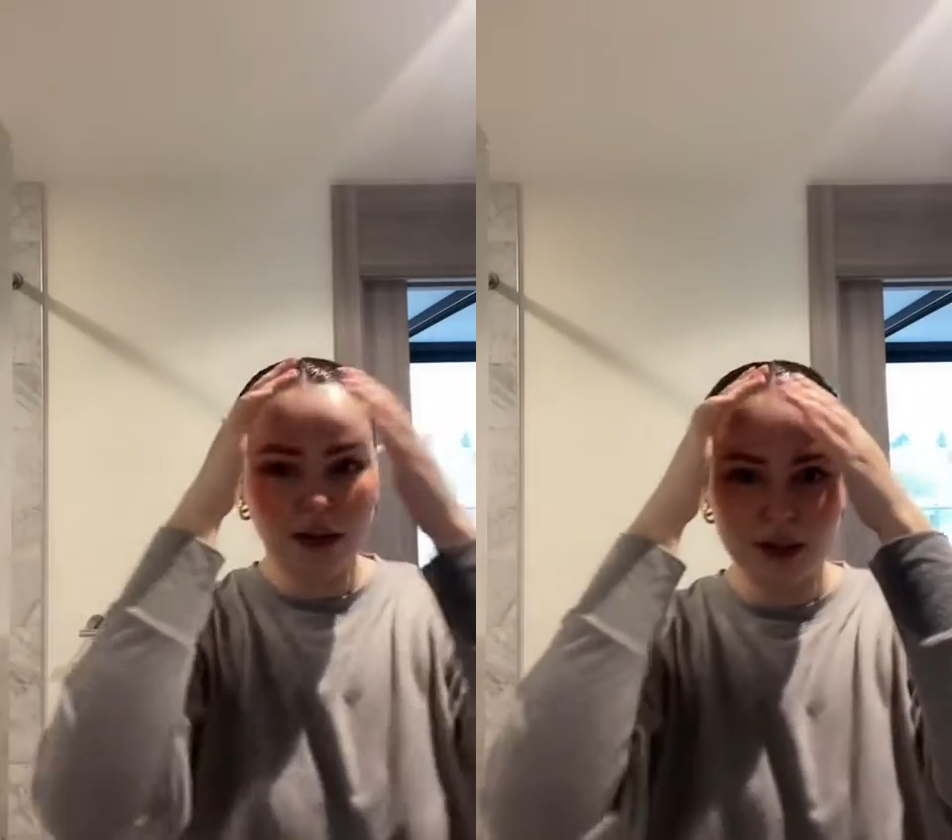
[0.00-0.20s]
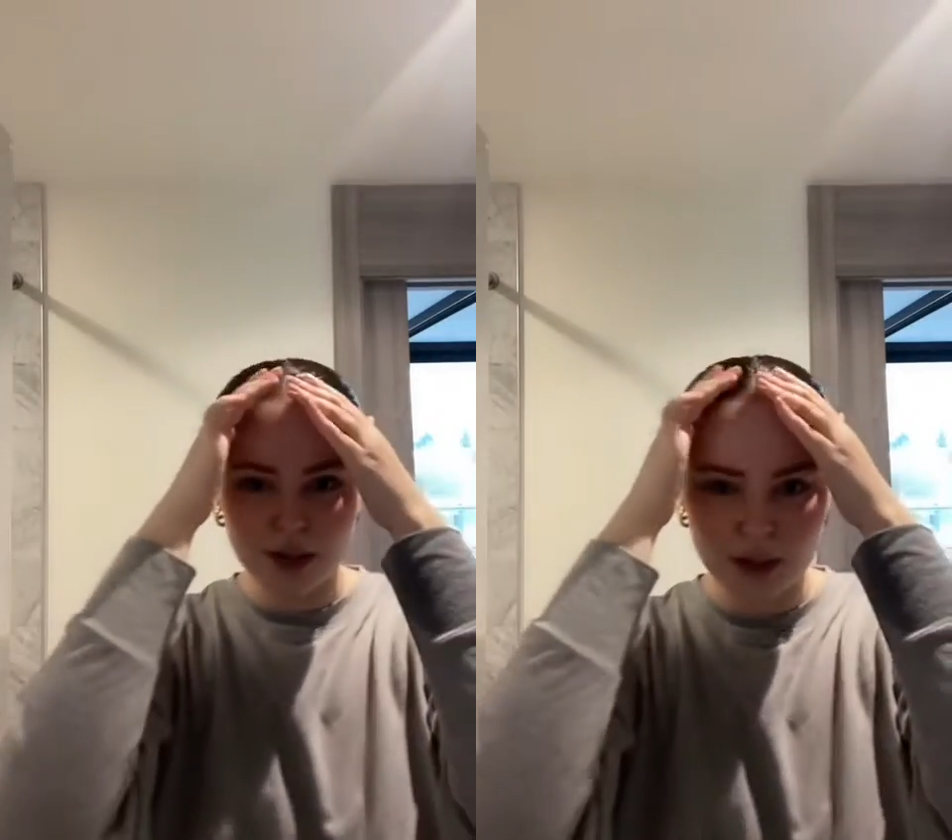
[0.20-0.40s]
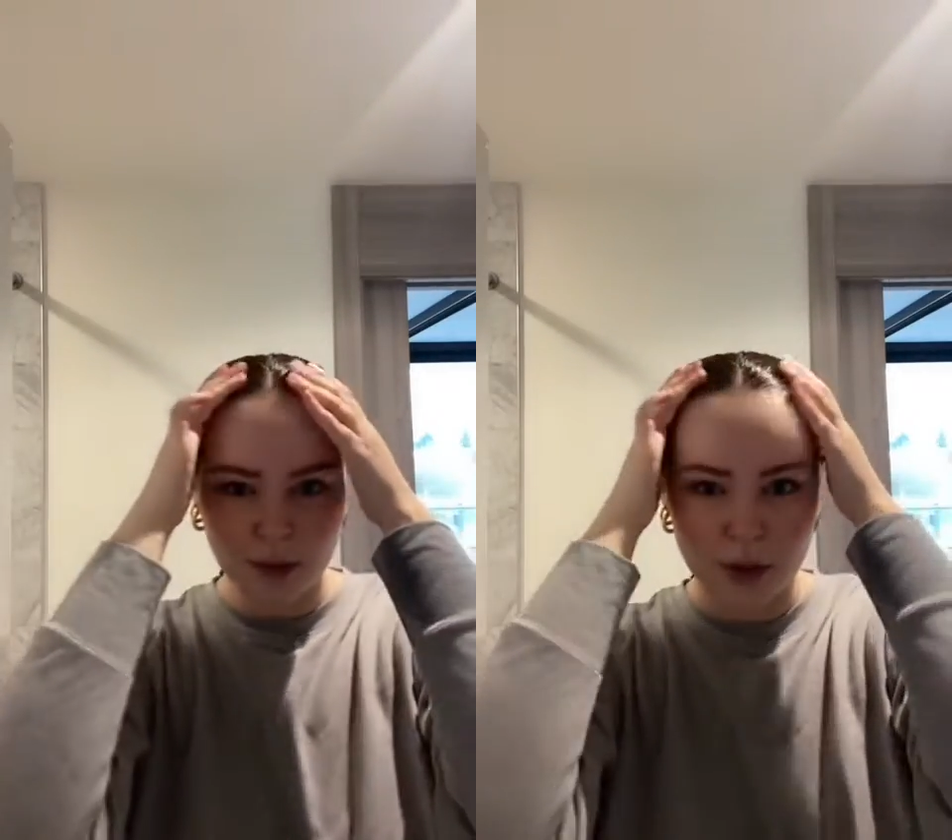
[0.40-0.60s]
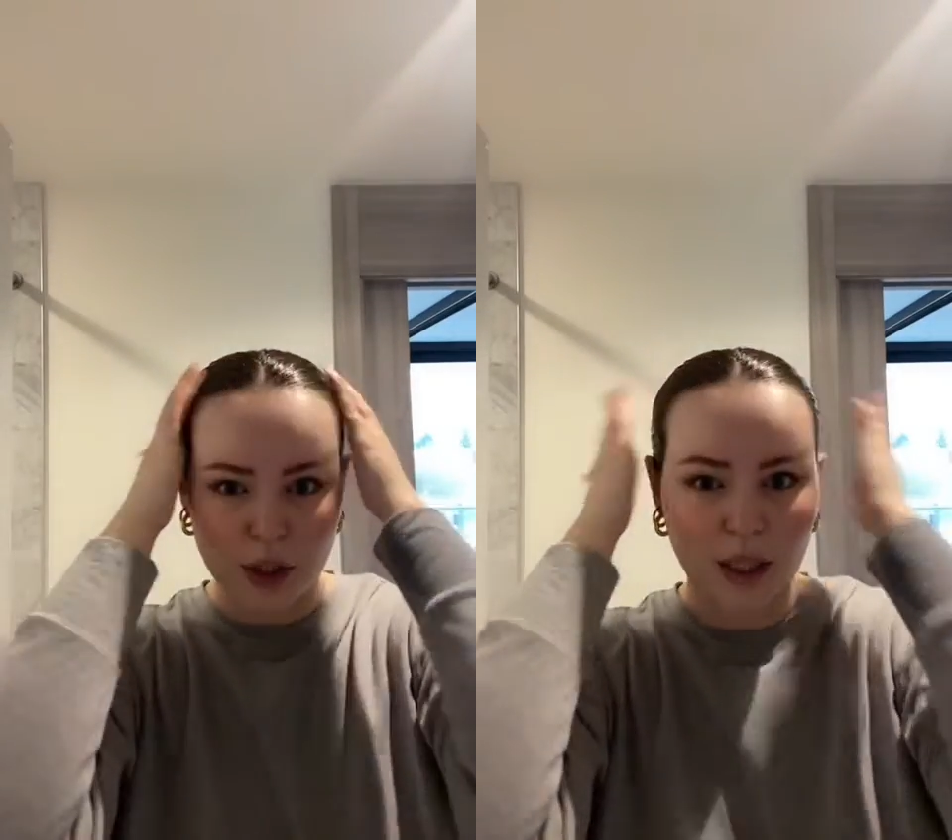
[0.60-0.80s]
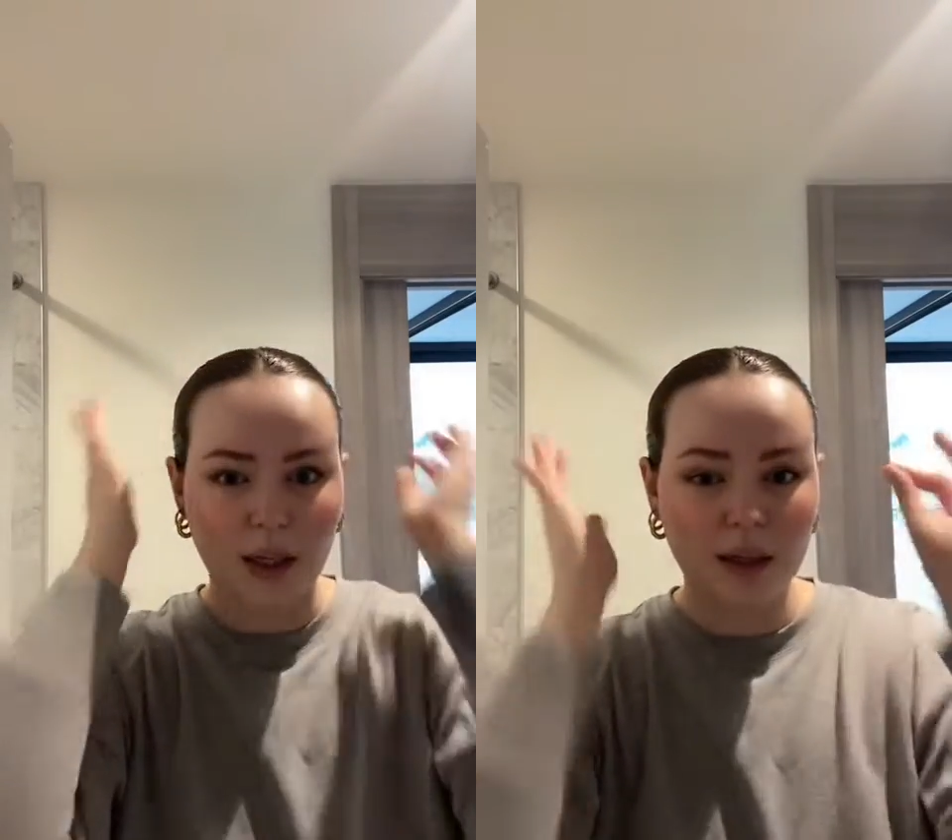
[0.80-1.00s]
It's so
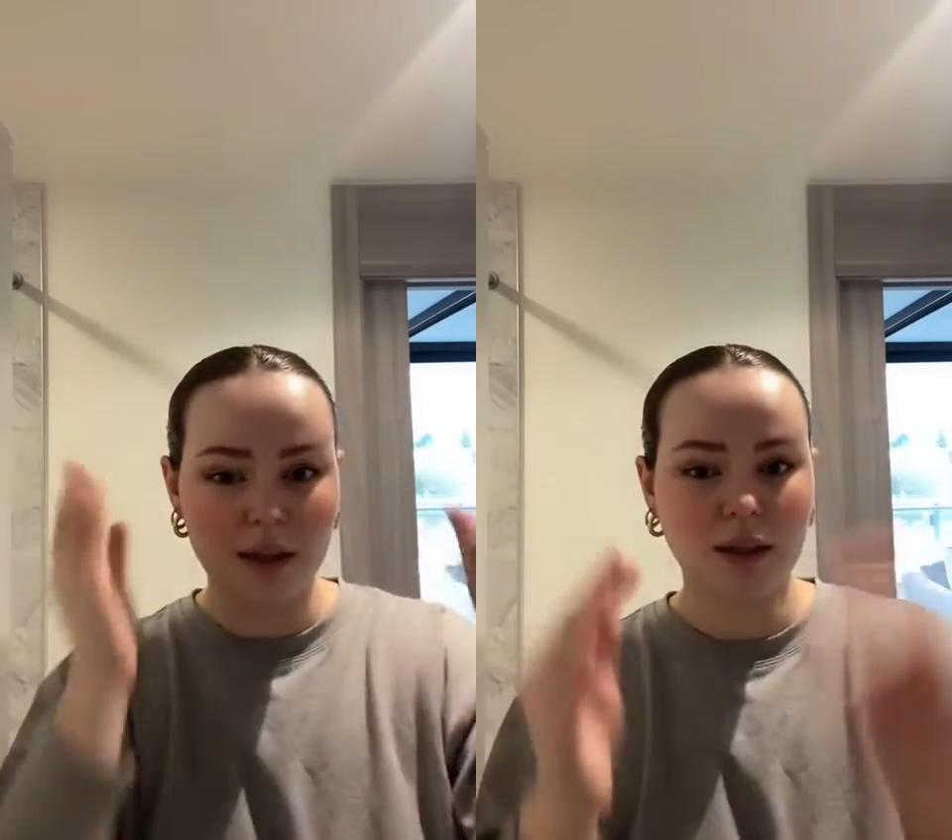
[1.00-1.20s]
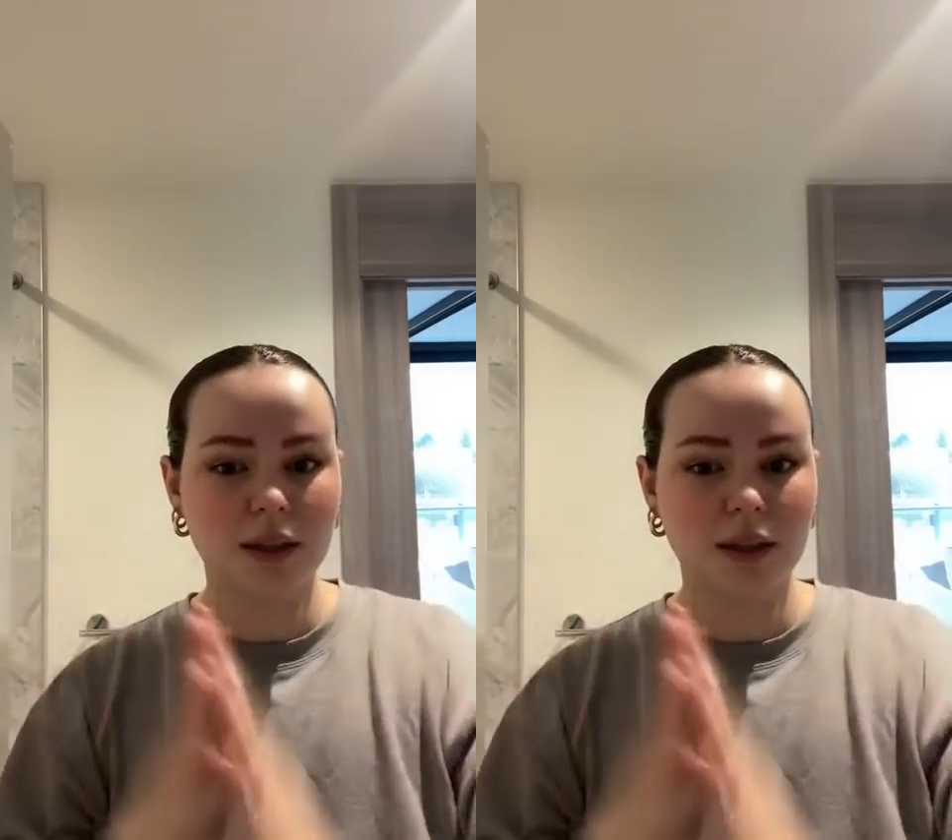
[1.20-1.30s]
chic.